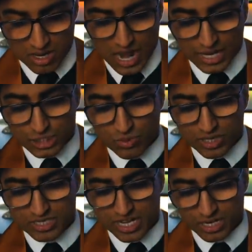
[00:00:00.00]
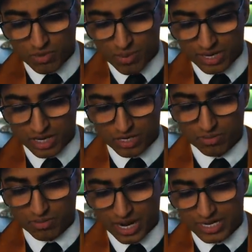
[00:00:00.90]
I just wanted to take a moment and
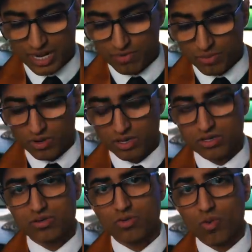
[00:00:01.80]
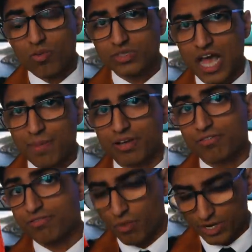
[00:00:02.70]
remind everyone what was happening
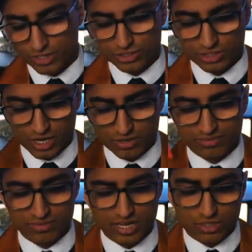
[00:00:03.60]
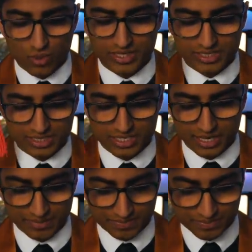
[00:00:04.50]
four years ago in 2016.